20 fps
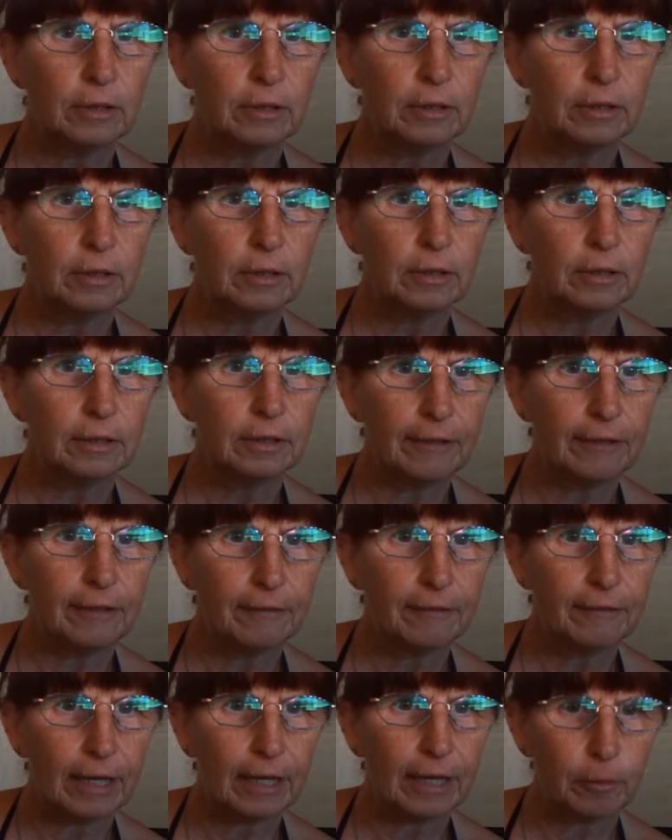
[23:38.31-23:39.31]
Let's see if
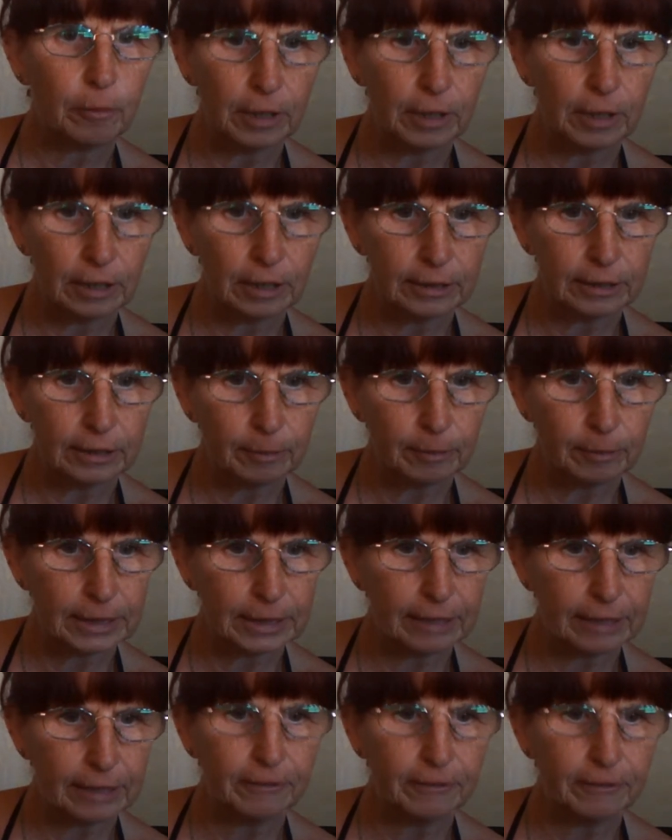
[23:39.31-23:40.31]
that works. Let me
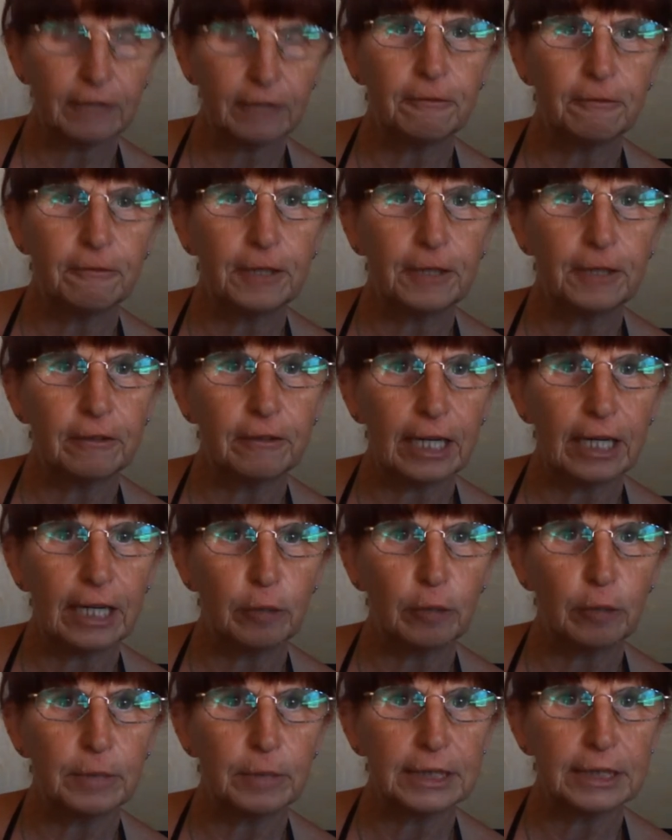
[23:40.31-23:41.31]
see if I can figure it
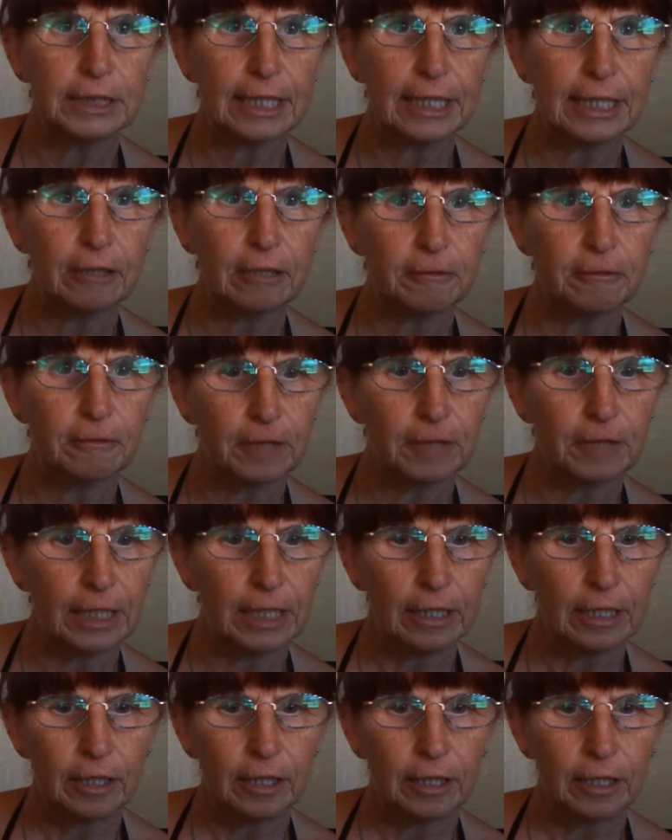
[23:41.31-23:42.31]
out myself.
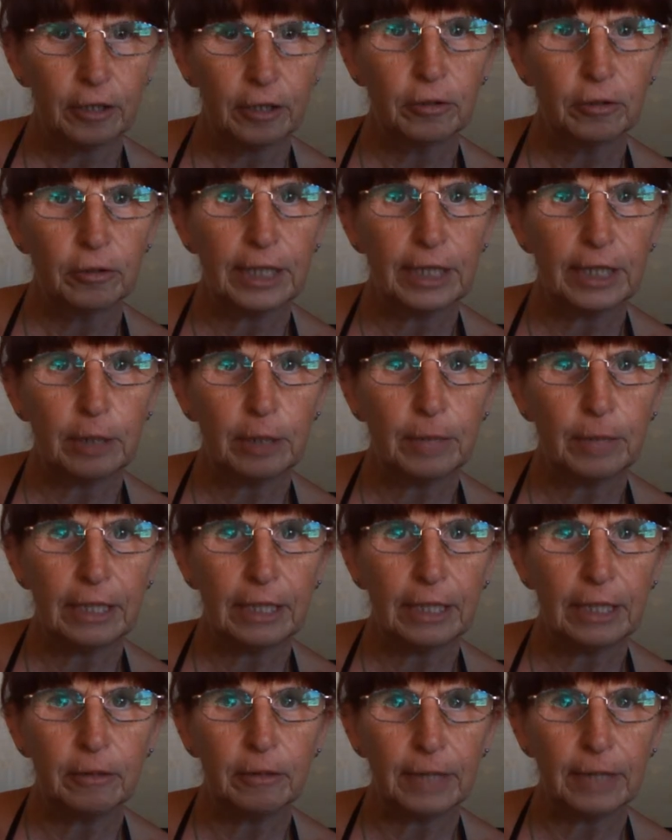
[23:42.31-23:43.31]
Your
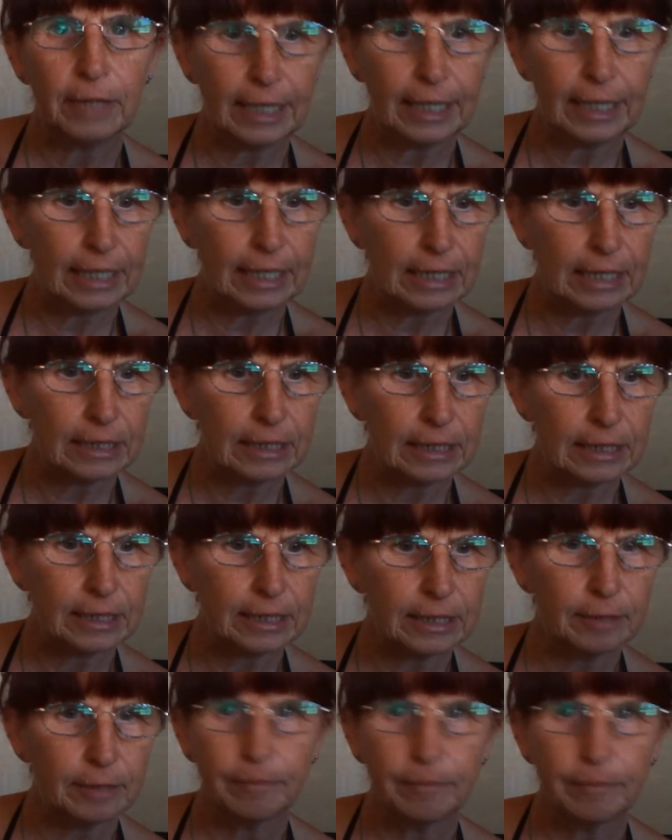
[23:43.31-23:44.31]
email
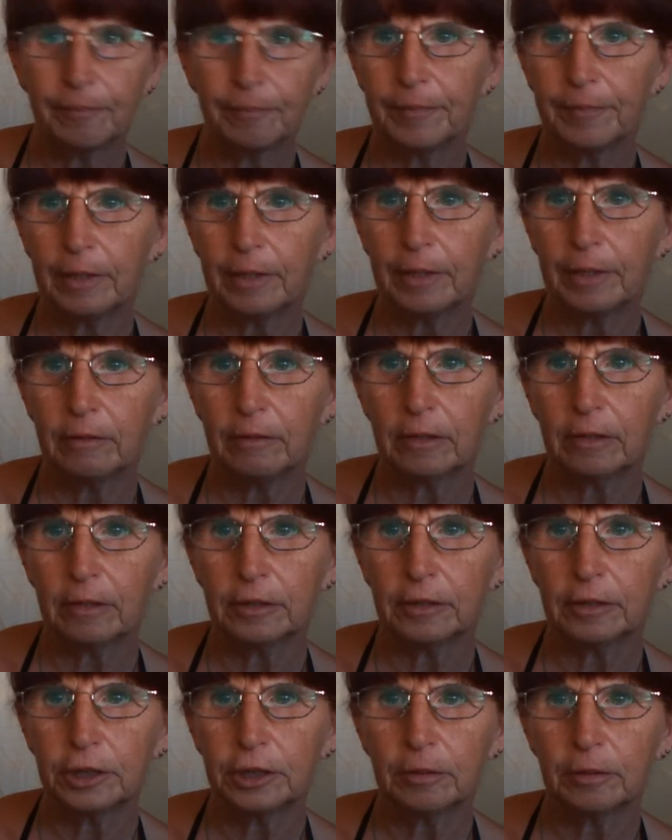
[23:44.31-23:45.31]
is, oh
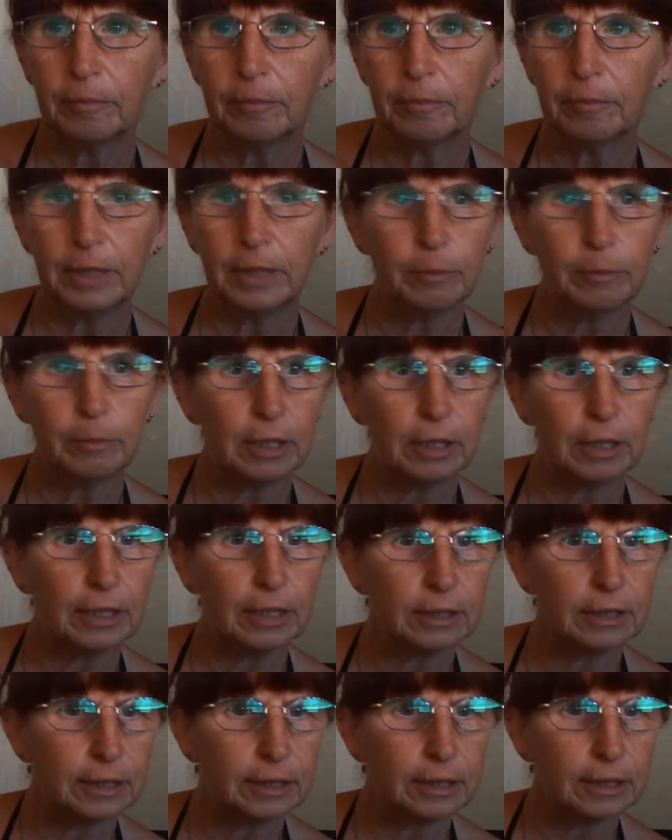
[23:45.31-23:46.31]
gosh,
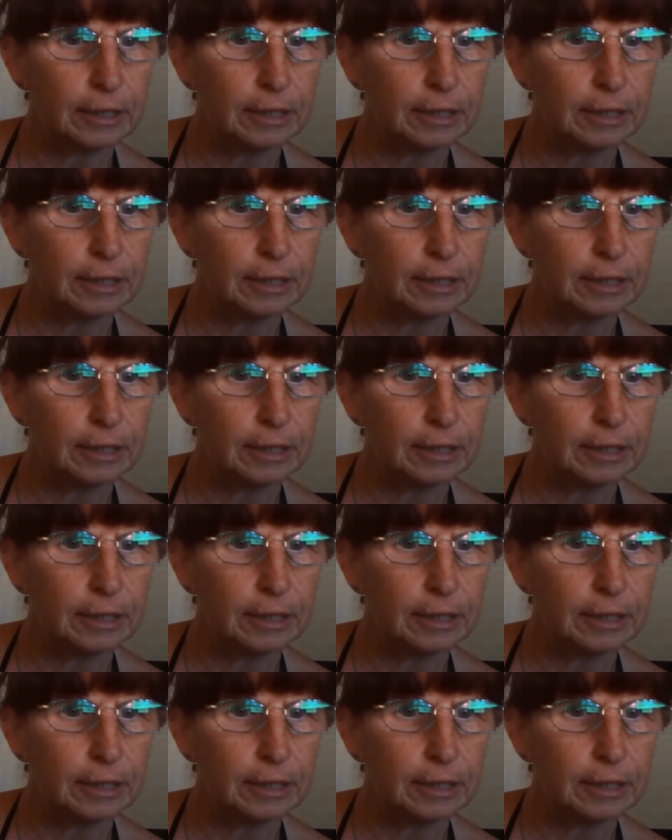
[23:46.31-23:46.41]
nice.